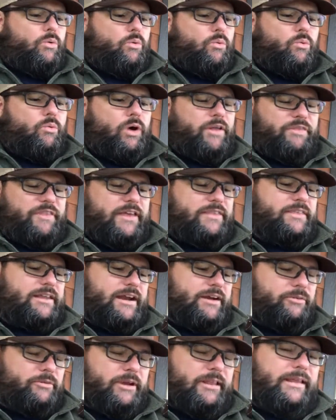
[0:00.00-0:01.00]
One thing that
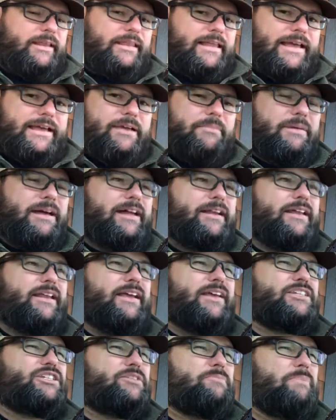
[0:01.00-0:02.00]
I really like about
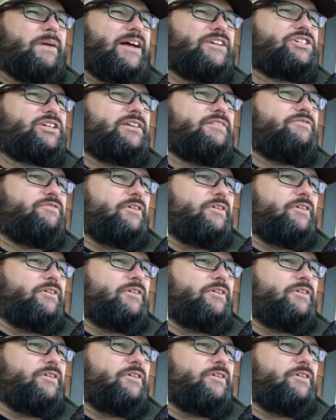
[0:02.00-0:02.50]
it, especially